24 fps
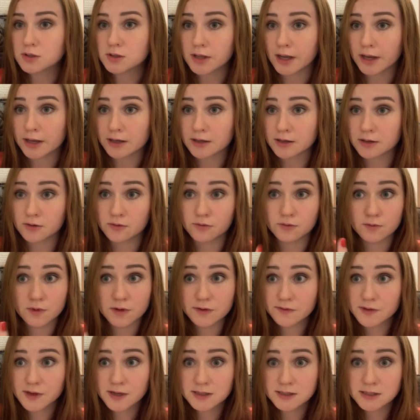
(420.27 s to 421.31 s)
like you.
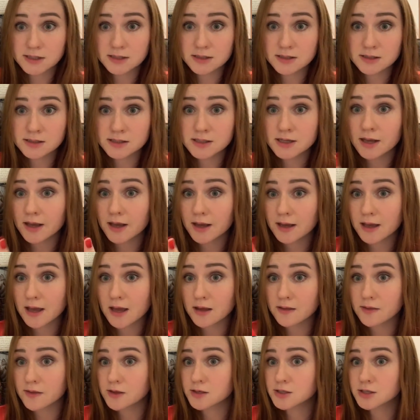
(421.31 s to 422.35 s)
If they didn't,
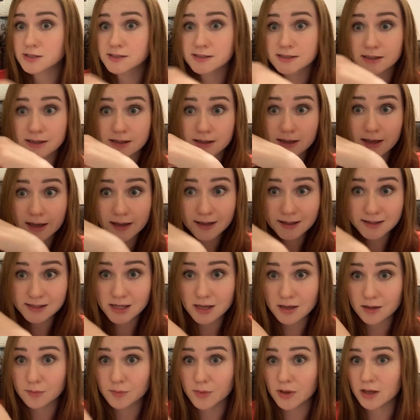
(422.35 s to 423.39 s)
again, they just kicked
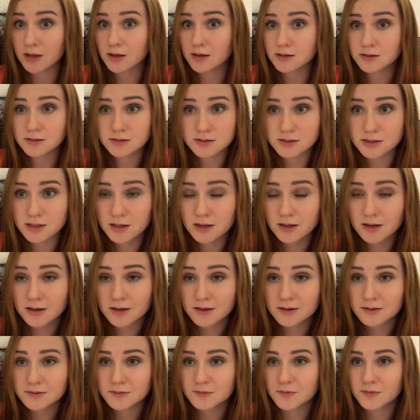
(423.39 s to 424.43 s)
him and,
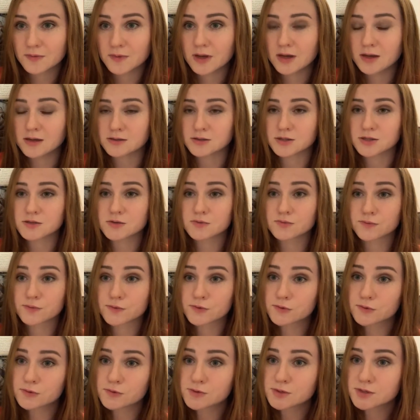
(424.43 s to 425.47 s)
yeah, just
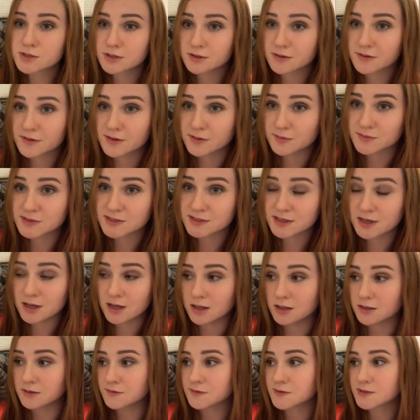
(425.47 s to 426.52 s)
ruled
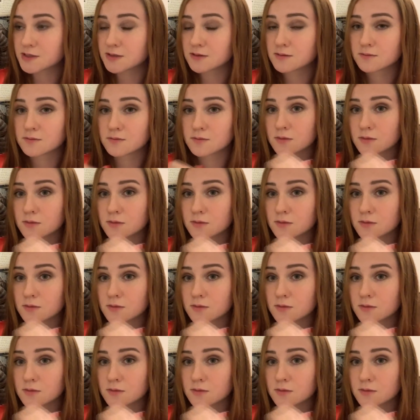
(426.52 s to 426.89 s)
themselves.